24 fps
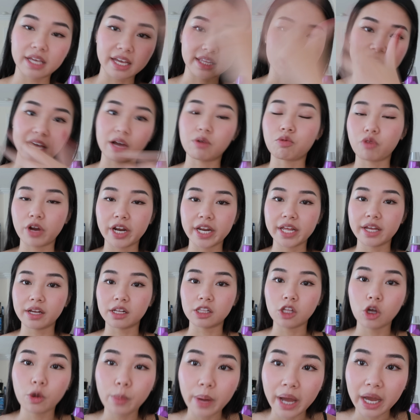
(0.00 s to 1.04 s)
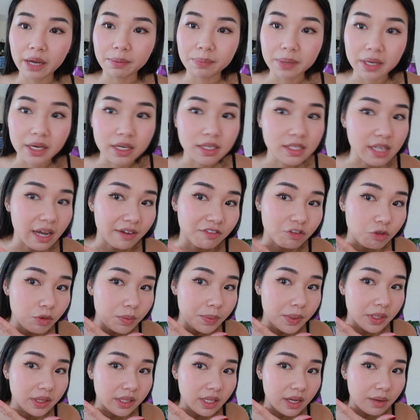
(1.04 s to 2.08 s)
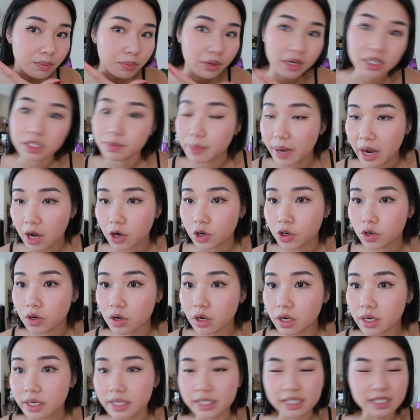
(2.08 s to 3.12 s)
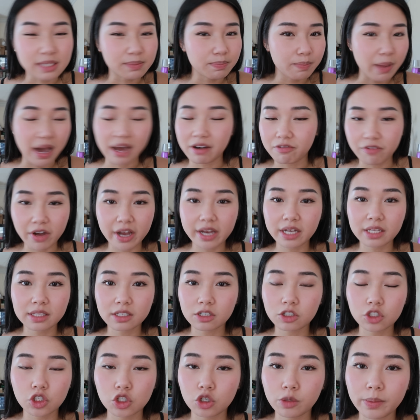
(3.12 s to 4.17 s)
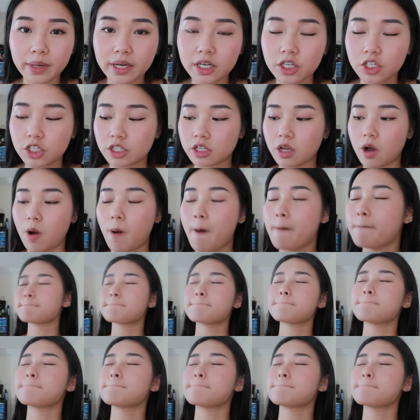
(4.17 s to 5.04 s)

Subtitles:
get that radiant glow back because after we put that pressed powder on, it's mattifying a little too much, so